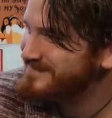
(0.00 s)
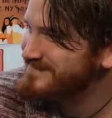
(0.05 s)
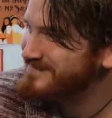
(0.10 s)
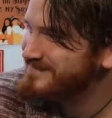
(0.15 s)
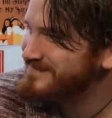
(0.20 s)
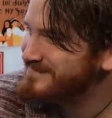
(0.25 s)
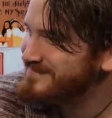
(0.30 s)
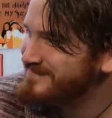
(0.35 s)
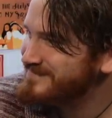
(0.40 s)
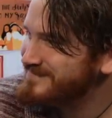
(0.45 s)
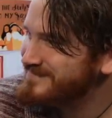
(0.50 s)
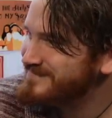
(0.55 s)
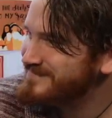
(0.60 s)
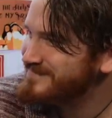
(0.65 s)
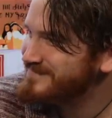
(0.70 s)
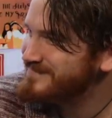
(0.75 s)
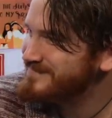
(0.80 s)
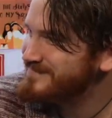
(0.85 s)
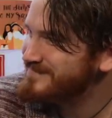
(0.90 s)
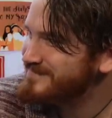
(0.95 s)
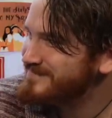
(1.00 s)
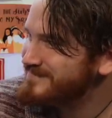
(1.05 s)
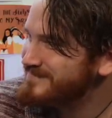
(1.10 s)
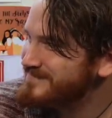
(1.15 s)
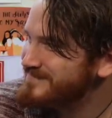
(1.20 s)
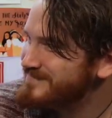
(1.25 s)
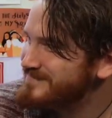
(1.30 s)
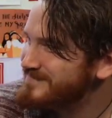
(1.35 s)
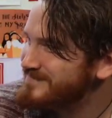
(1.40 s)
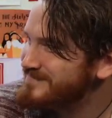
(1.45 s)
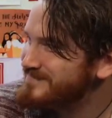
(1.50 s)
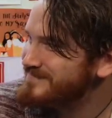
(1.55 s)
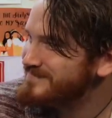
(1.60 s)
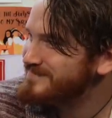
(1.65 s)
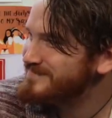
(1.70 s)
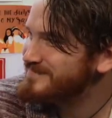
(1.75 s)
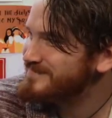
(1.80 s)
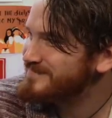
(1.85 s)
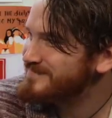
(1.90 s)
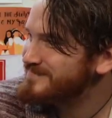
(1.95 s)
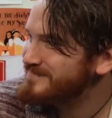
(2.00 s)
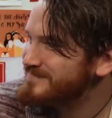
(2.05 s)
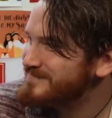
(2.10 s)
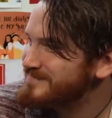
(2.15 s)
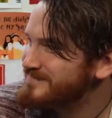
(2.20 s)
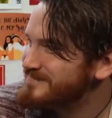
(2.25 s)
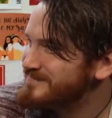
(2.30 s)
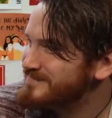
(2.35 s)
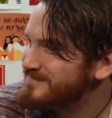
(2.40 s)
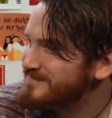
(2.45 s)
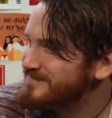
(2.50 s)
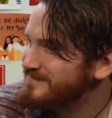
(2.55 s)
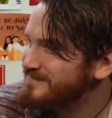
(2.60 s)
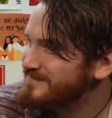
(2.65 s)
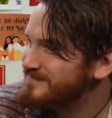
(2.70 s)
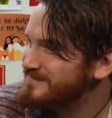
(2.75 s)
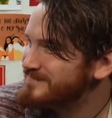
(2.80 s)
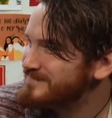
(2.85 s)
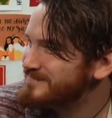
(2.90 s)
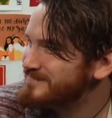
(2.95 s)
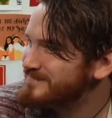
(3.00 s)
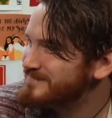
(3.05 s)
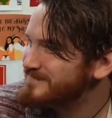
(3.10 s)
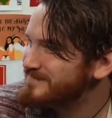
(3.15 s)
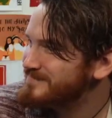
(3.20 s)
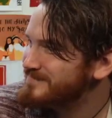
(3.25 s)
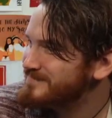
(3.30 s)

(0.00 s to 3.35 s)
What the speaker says: This person isn't speaking.